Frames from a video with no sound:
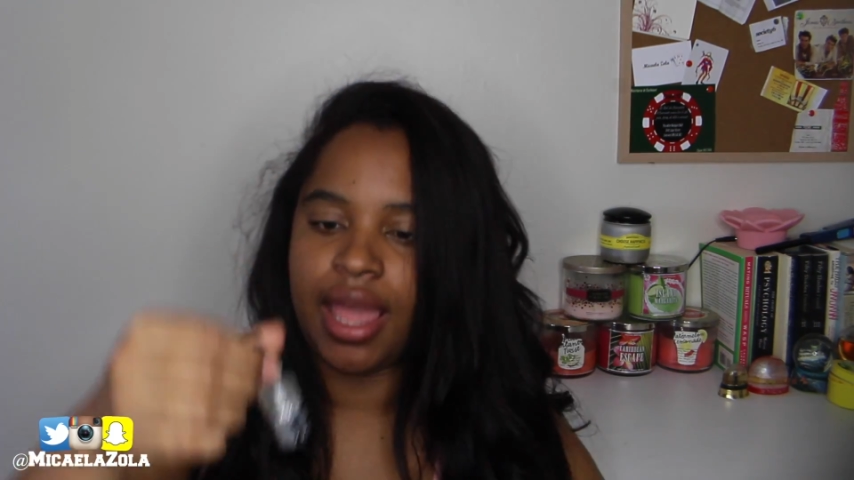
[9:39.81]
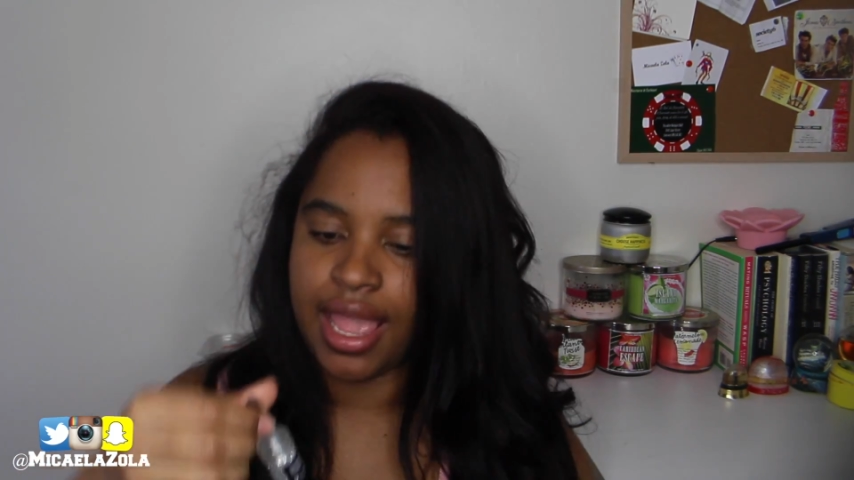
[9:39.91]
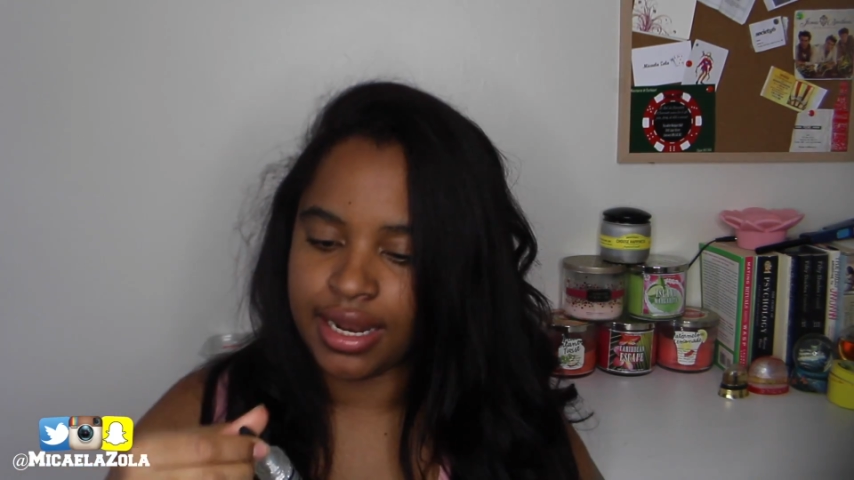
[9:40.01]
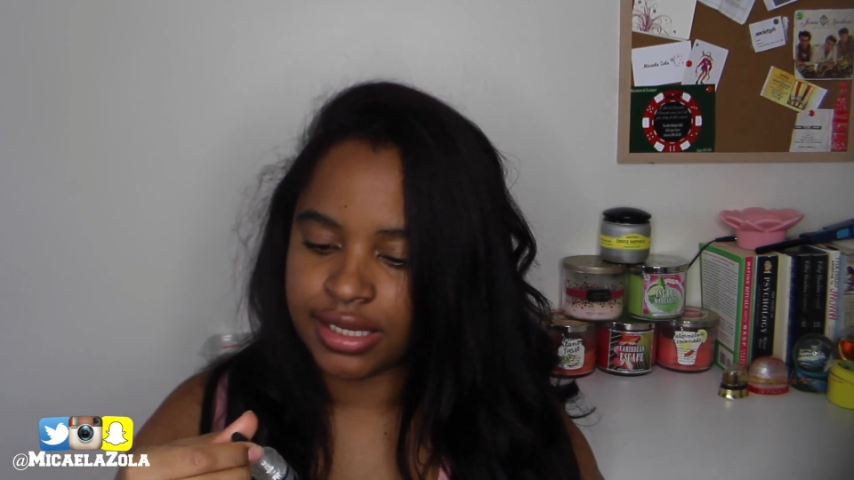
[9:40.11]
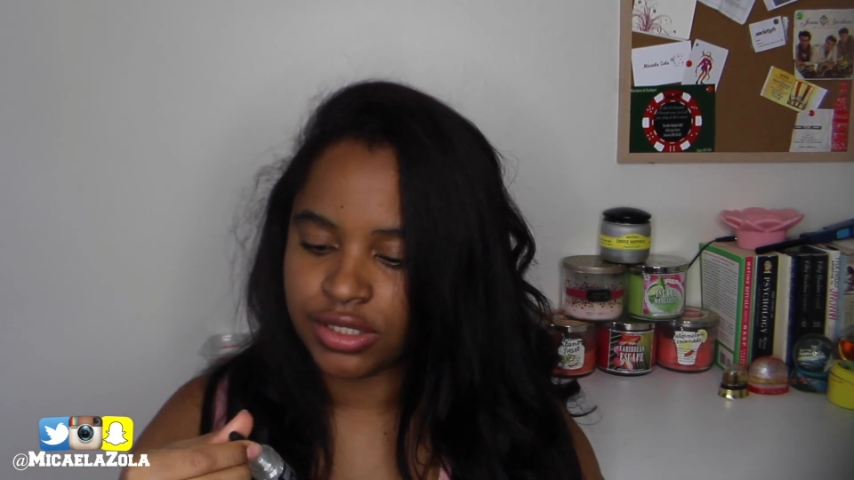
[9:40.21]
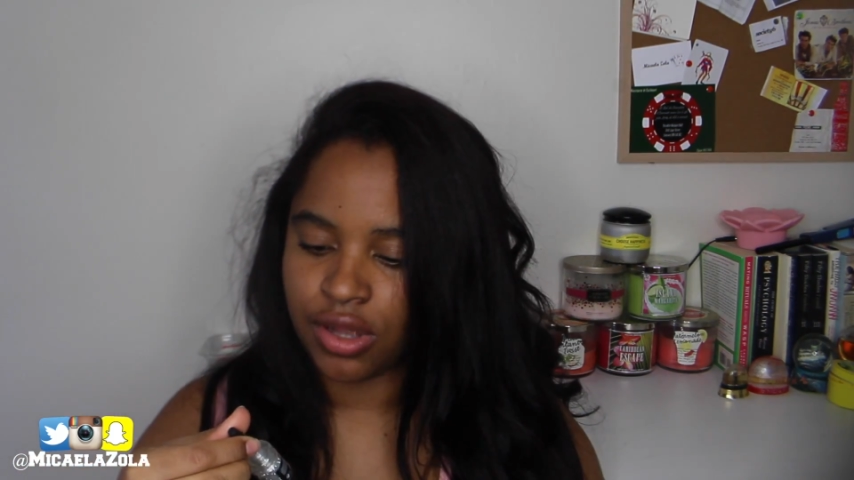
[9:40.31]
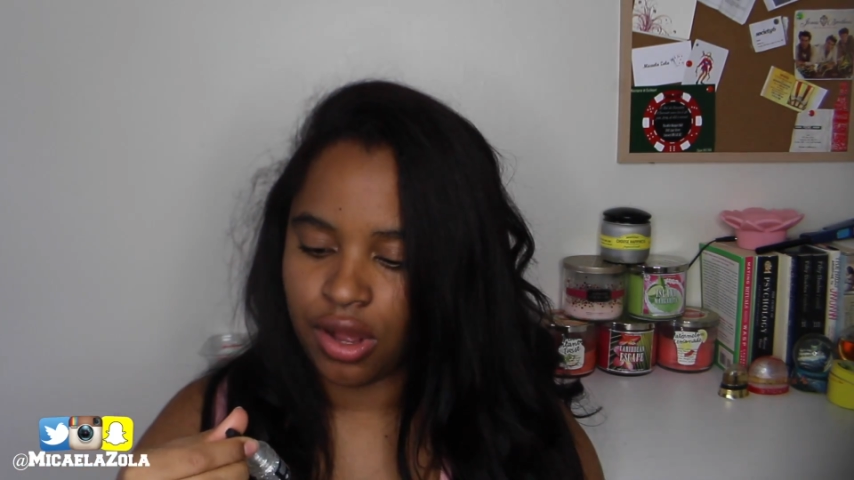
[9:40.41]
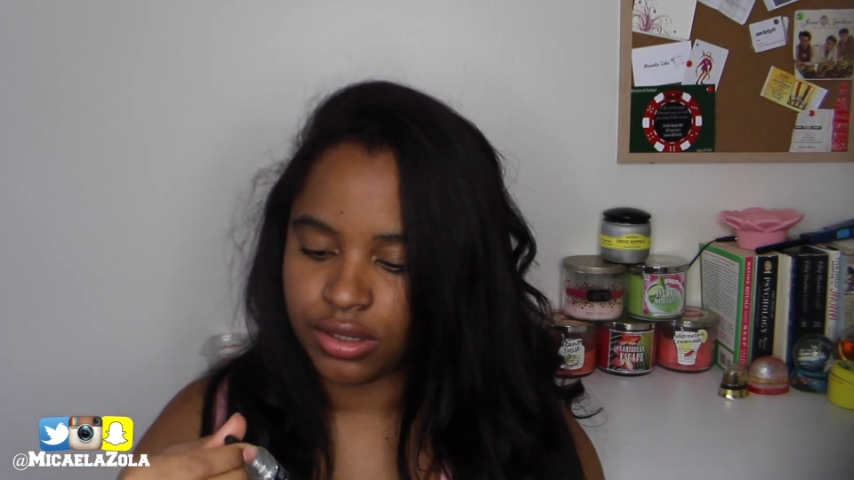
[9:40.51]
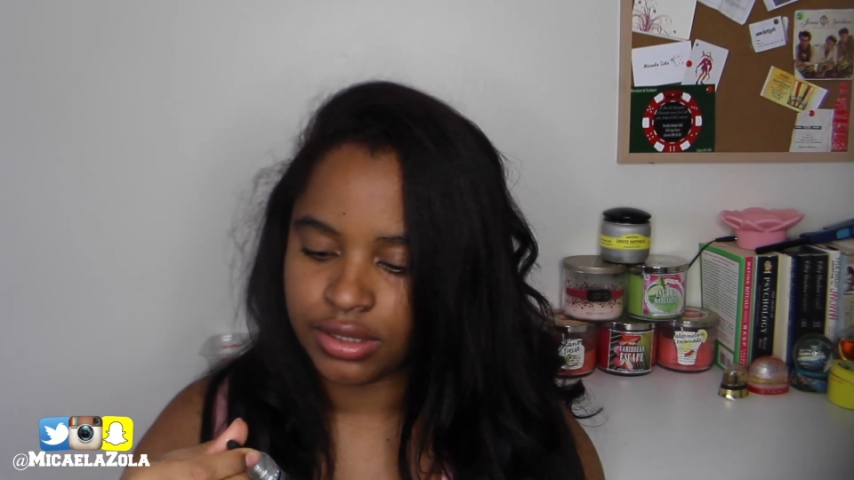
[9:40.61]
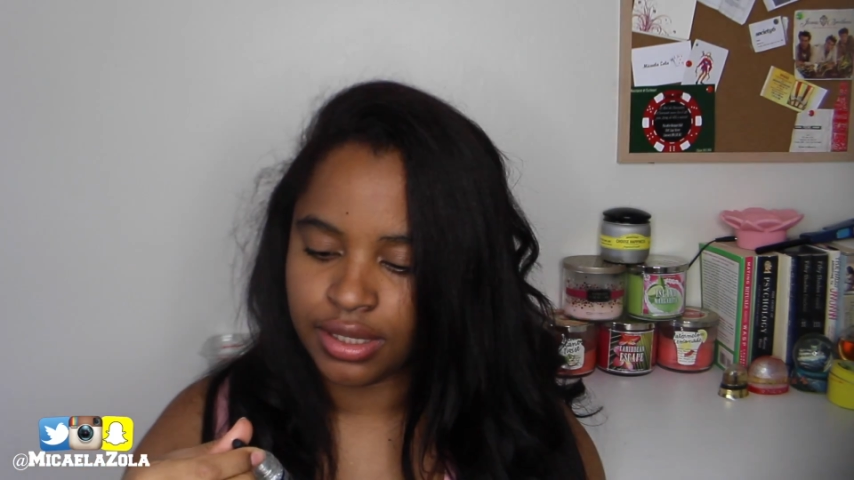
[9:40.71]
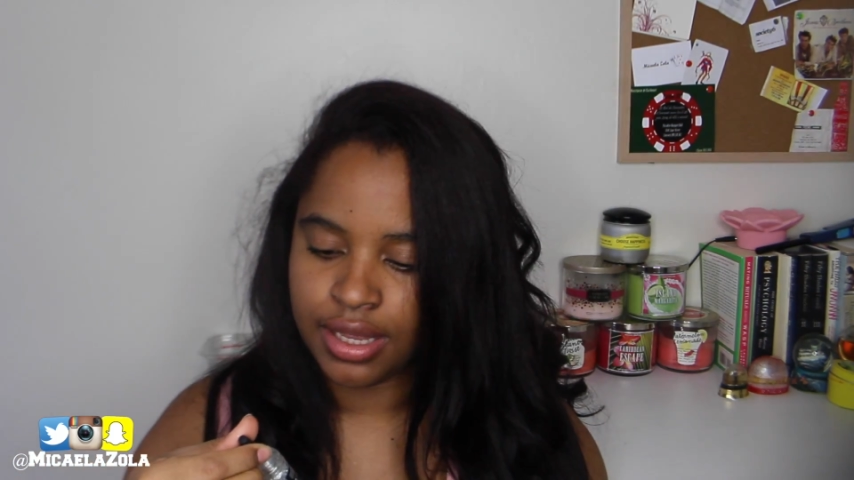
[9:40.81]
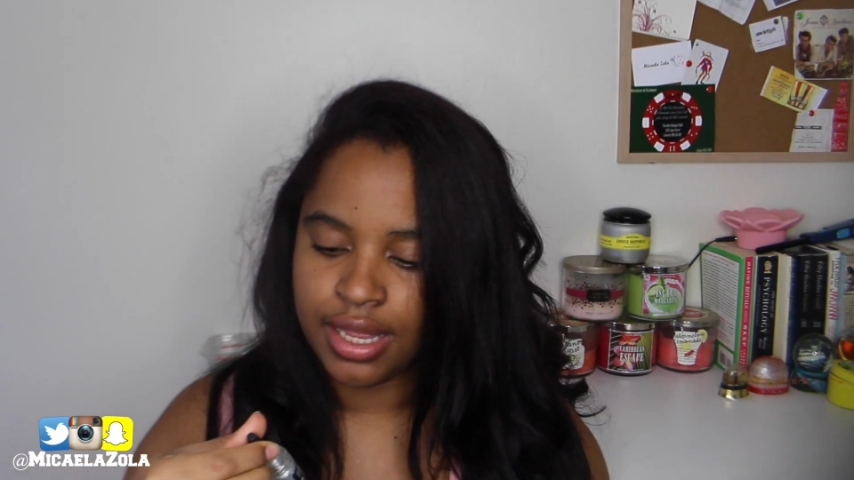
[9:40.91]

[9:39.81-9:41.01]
and it's called